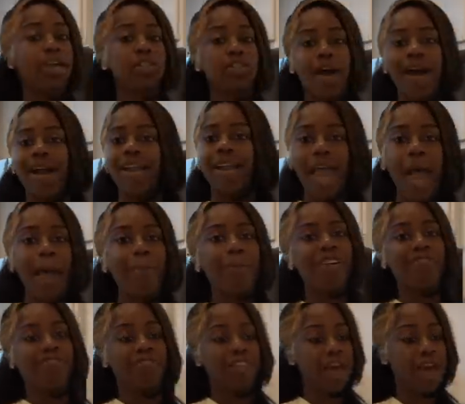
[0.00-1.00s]
So I got
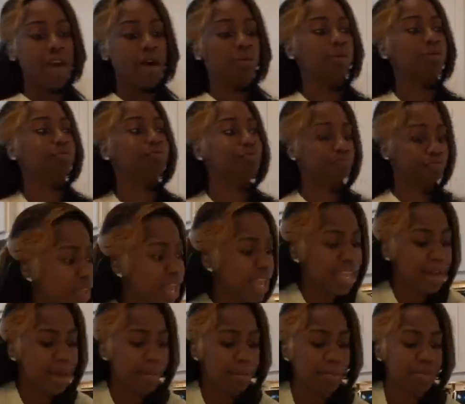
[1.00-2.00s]
my flour,
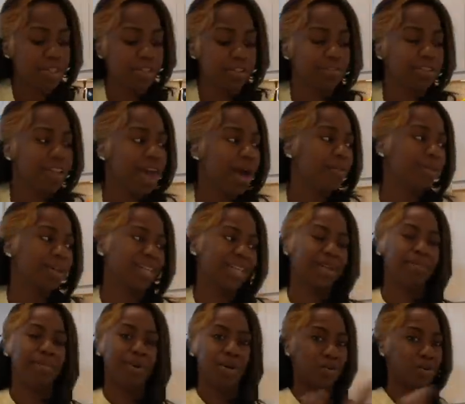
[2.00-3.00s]
and I'm put the flour in
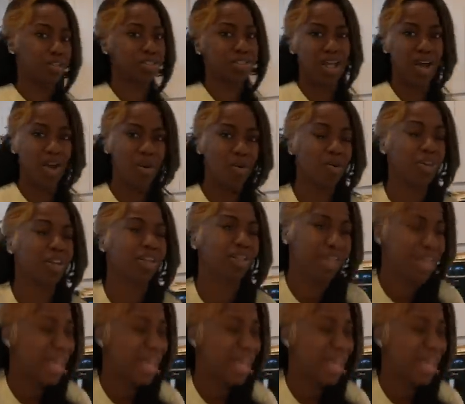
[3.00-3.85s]
the bowl, because I don't wanna